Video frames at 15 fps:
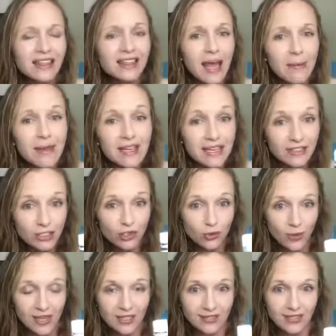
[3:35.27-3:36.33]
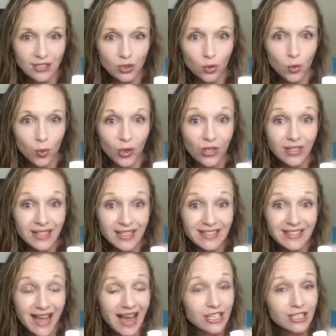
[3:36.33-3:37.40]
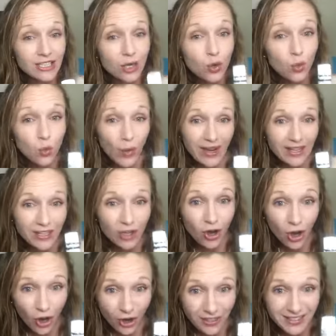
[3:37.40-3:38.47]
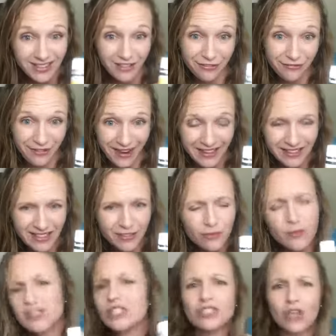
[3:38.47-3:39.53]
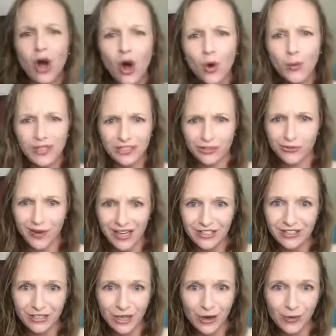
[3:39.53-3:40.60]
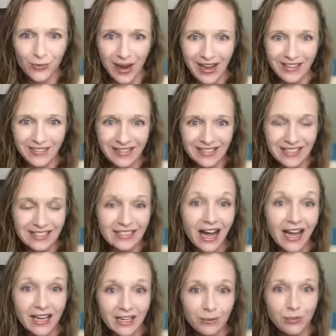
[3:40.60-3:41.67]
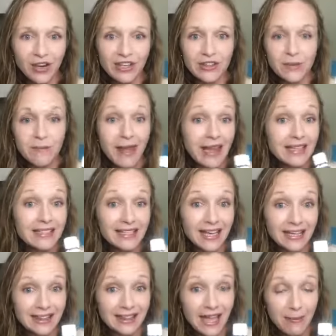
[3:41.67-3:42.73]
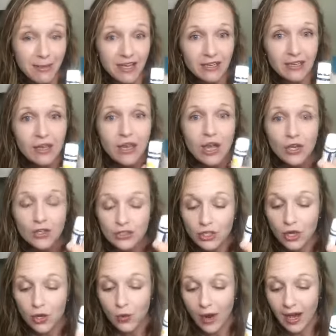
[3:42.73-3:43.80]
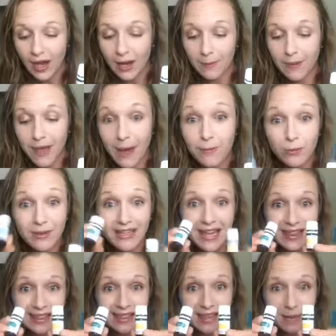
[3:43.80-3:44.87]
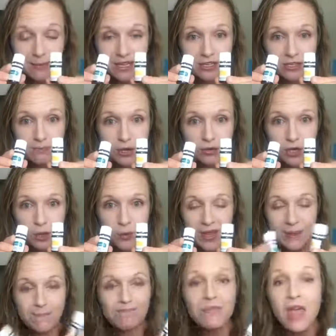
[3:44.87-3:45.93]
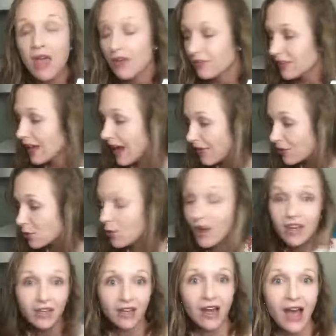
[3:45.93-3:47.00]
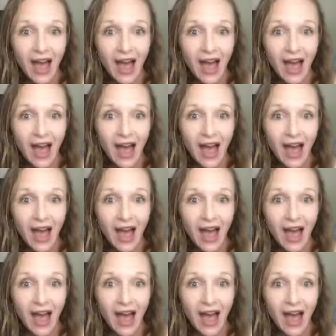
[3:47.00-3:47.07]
Lemon is a great essential oil. It is actually quite cost effective, which is always great to know, right? This is not going to break the bank to get lemon. So peppermint and lemon both go in. The other one,